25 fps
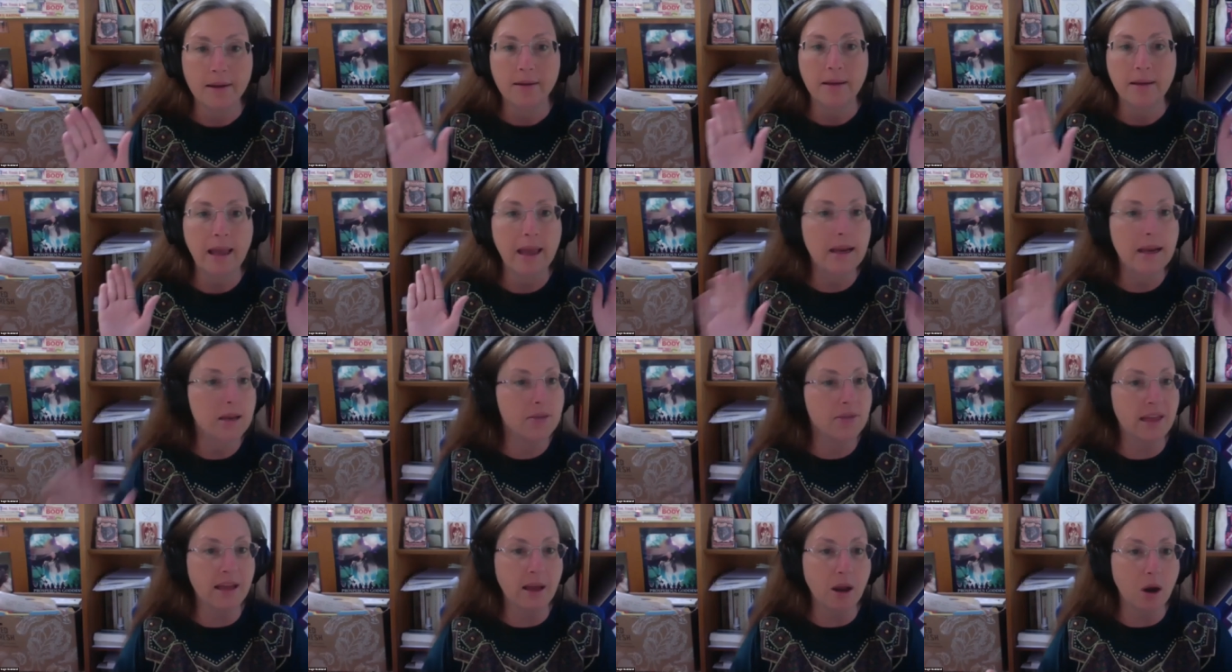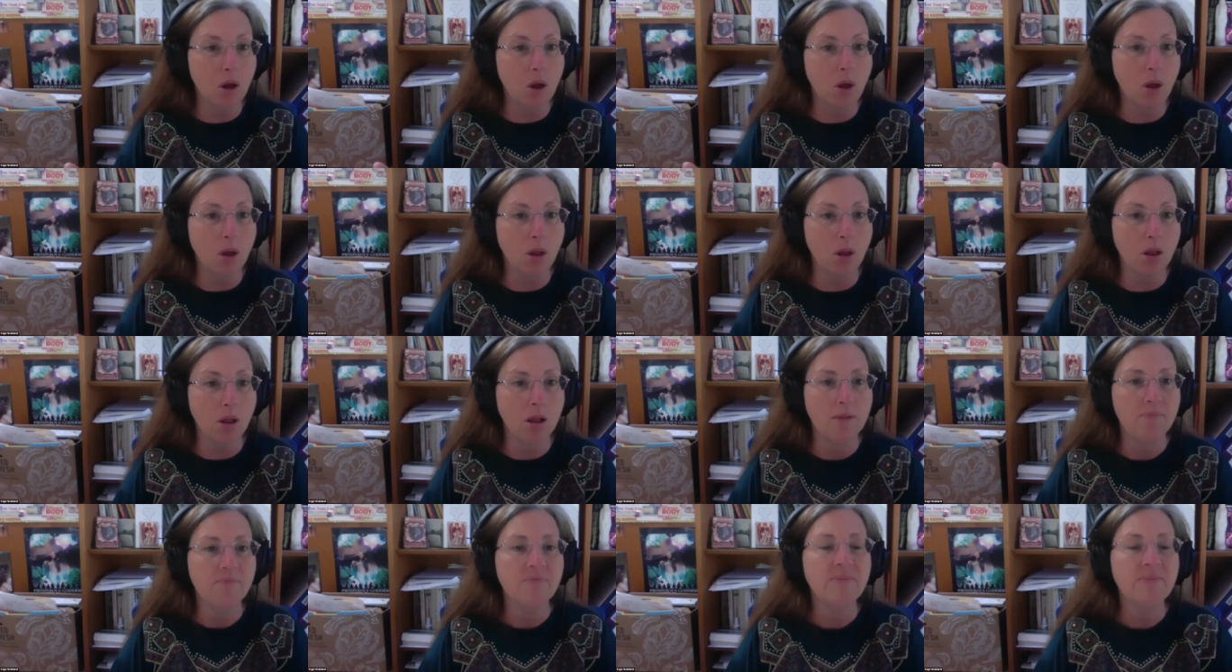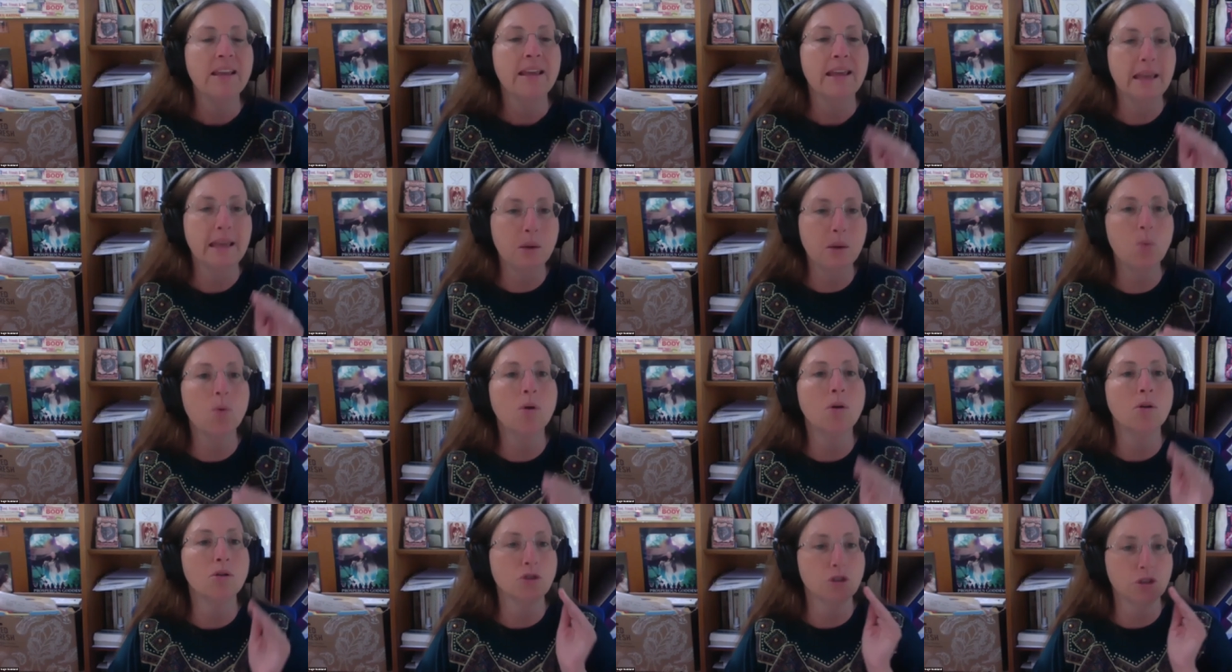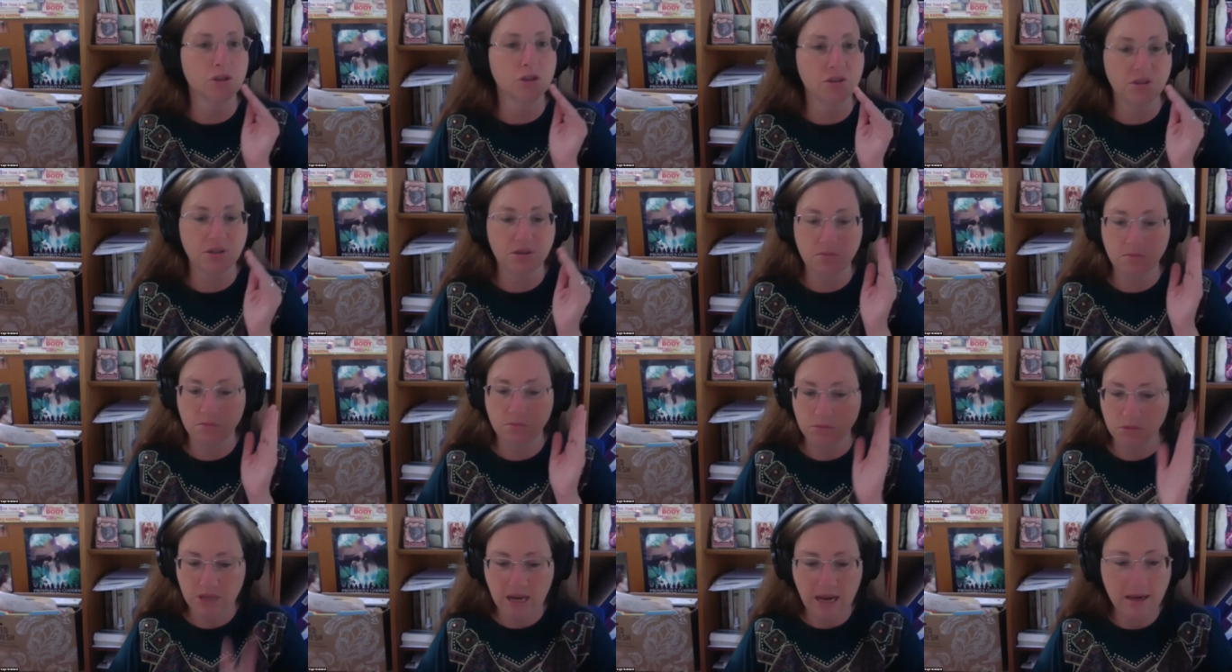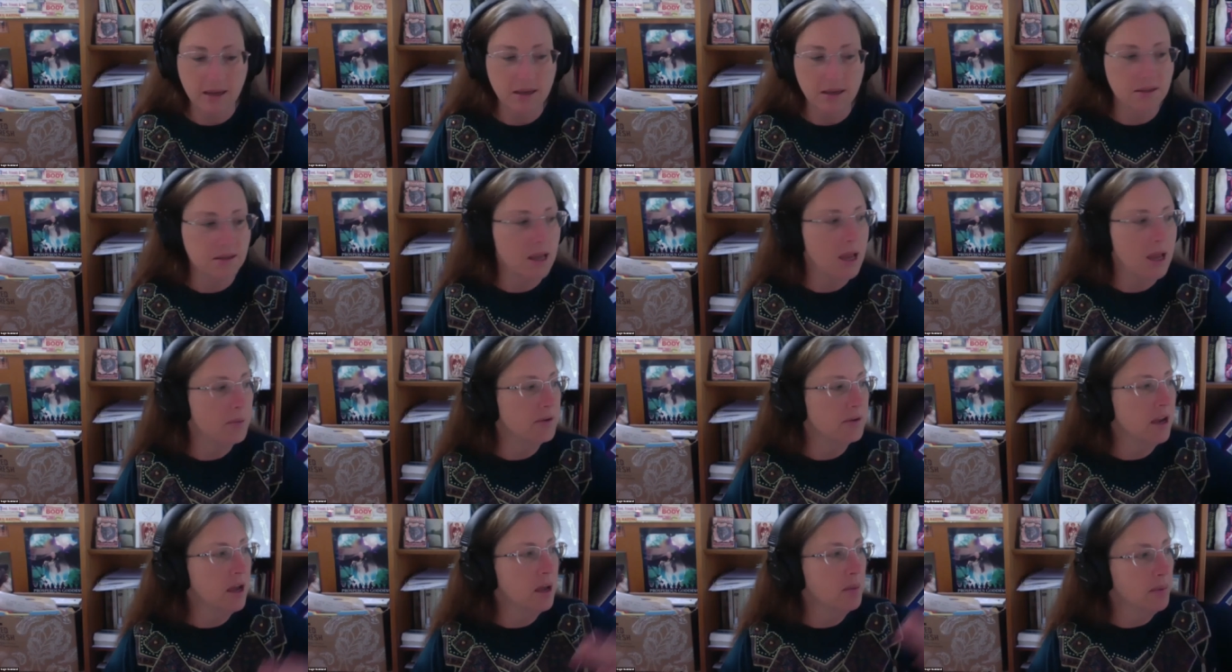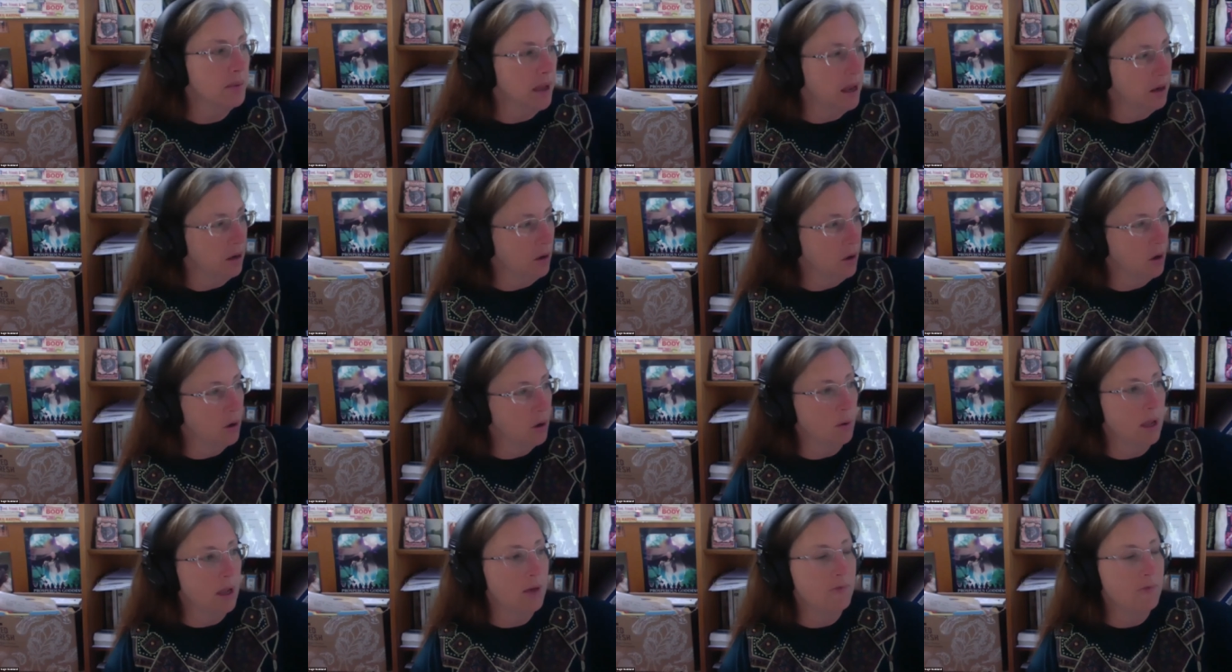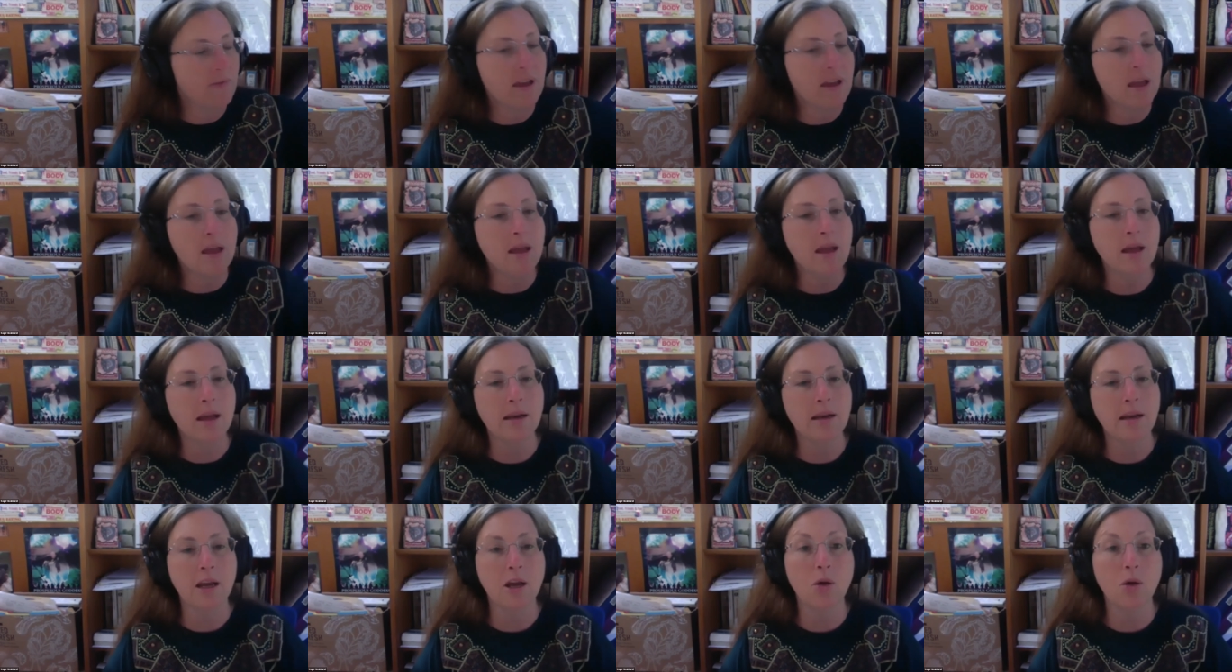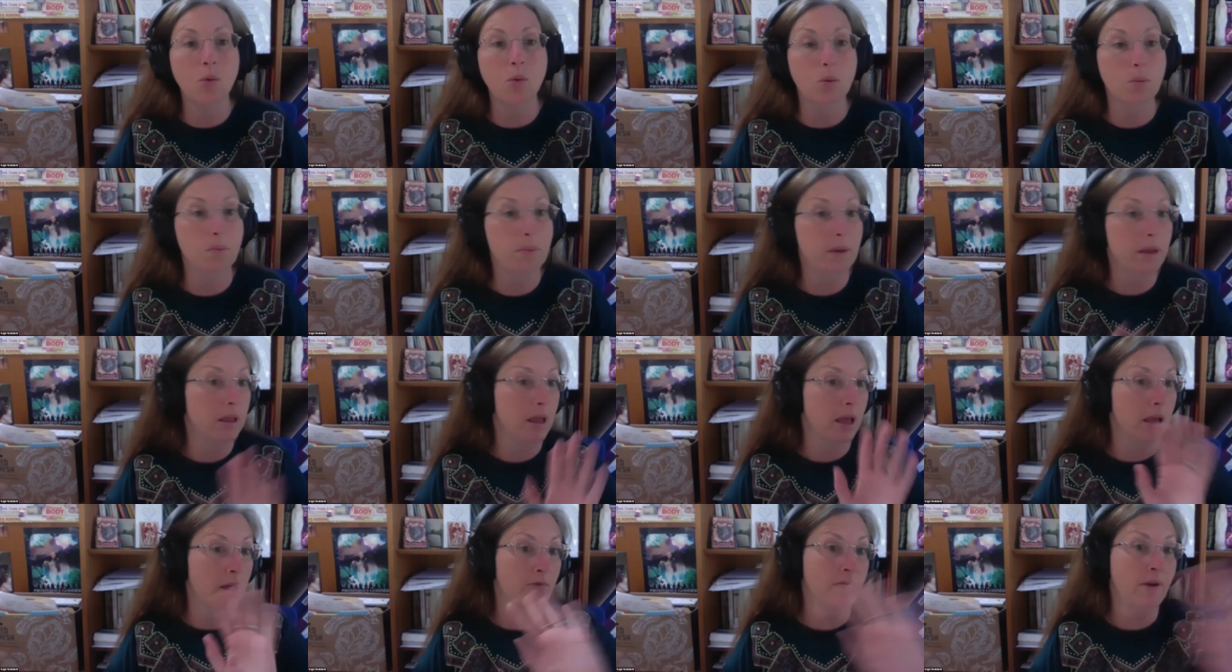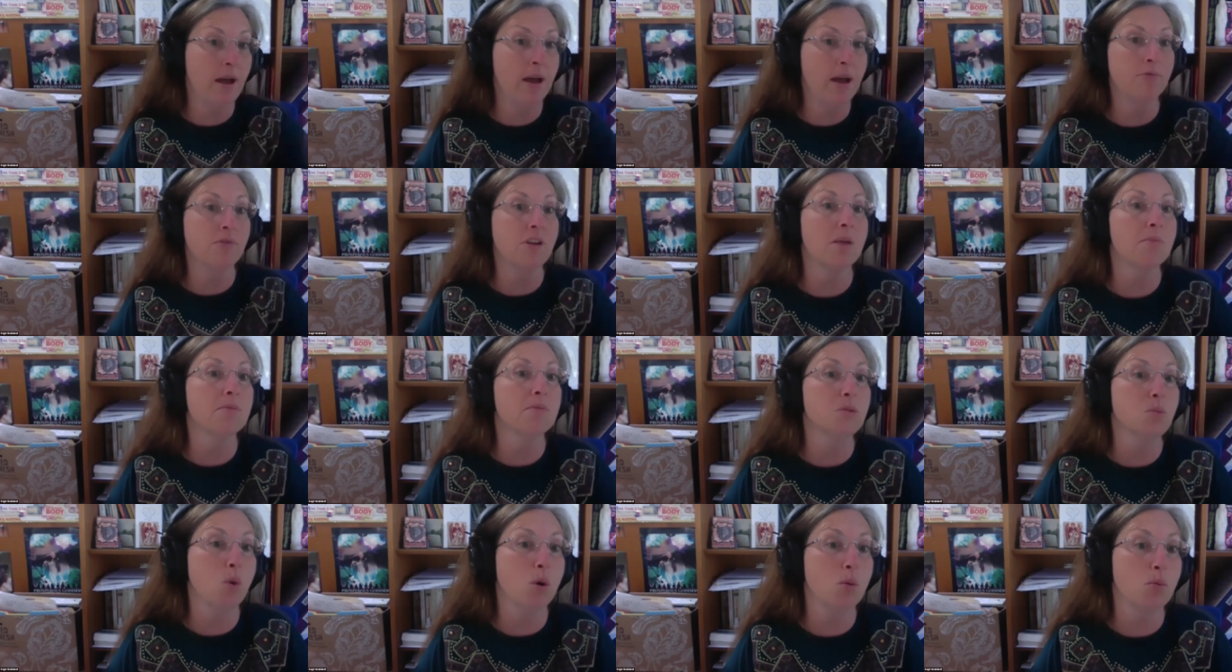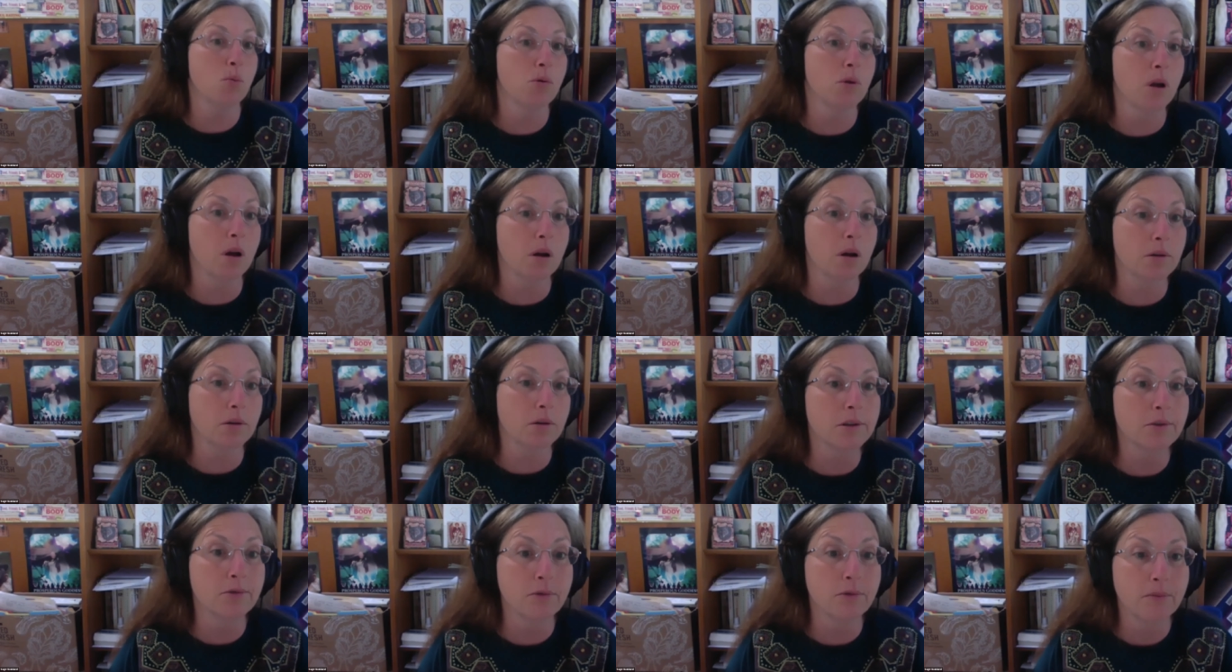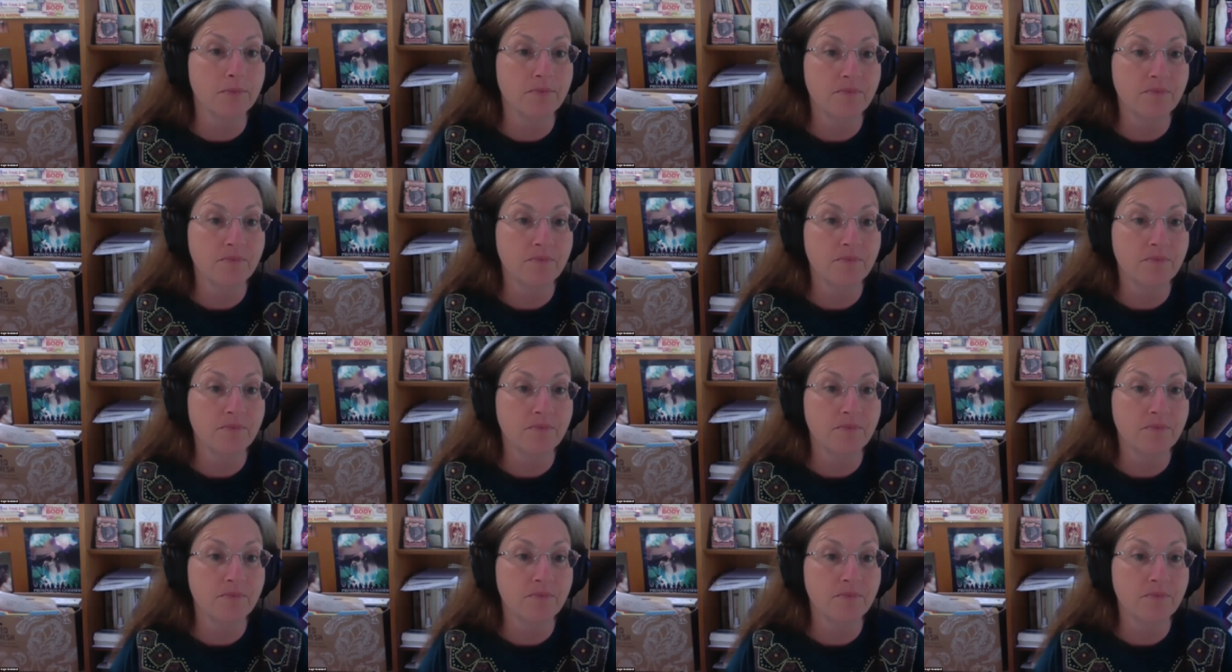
anything at all, he will just take his laptop and go to a cafe, and he'll be like 5 times more productive.